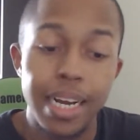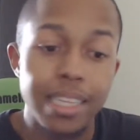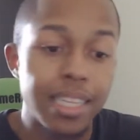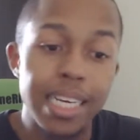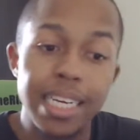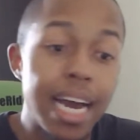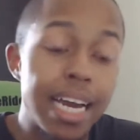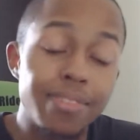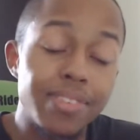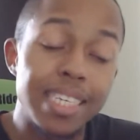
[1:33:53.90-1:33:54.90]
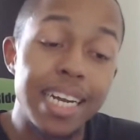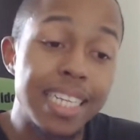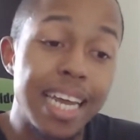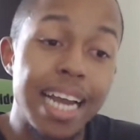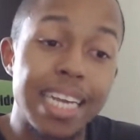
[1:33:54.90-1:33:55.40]
thank God every day
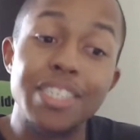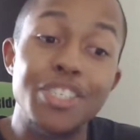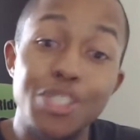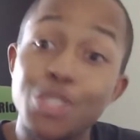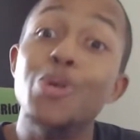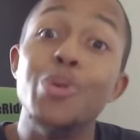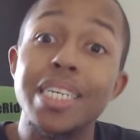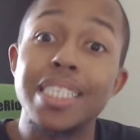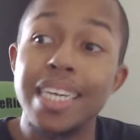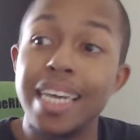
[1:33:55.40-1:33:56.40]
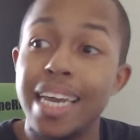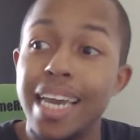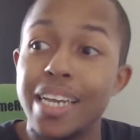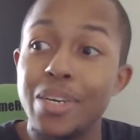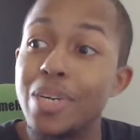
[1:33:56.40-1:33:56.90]
that I can do it
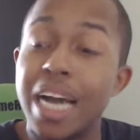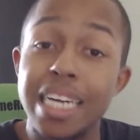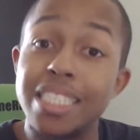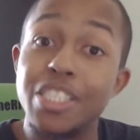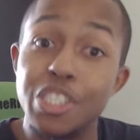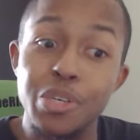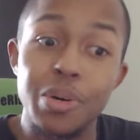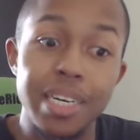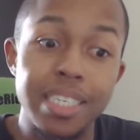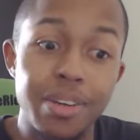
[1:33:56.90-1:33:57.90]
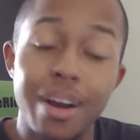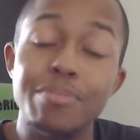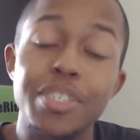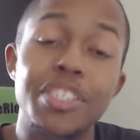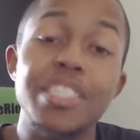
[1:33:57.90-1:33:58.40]
and you guys enjoy it. So I'm
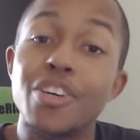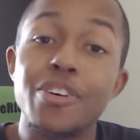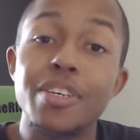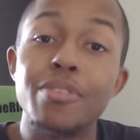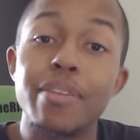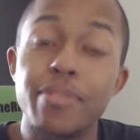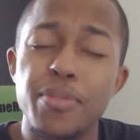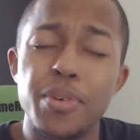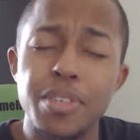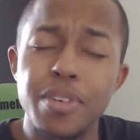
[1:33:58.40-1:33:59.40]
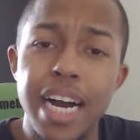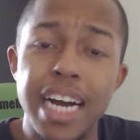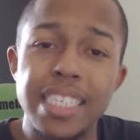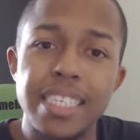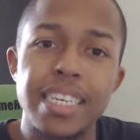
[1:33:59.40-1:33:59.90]
just eternally grateful for you
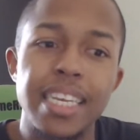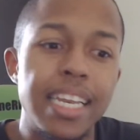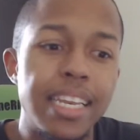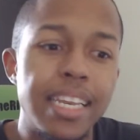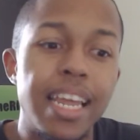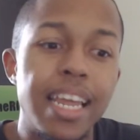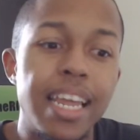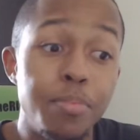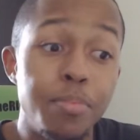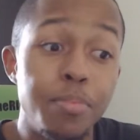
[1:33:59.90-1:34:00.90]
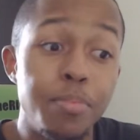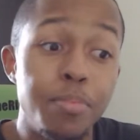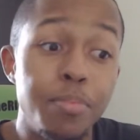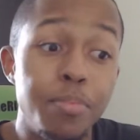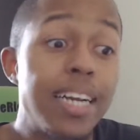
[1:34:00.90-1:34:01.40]
guys helping me
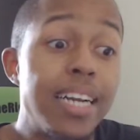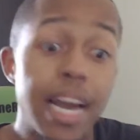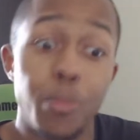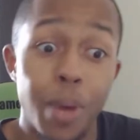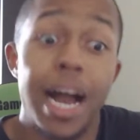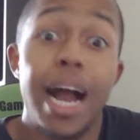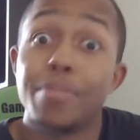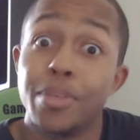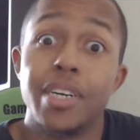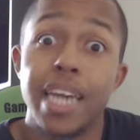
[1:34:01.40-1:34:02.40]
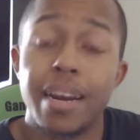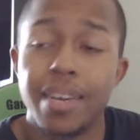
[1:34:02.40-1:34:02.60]
find what I'm good at, because